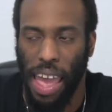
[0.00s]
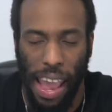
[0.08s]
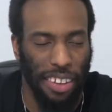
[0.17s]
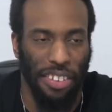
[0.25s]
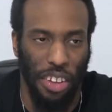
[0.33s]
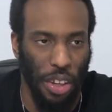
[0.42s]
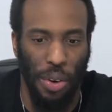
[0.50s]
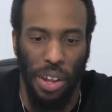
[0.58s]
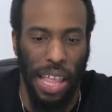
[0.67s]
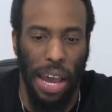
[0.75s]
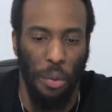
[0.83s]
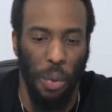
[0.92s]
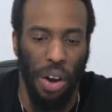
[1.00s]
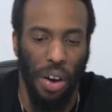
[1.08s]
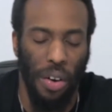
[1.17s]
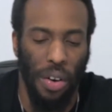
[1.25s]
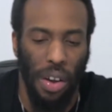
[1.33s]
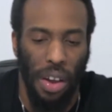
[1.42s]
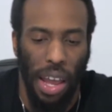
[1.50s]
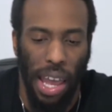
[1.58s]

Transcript: execute it that well.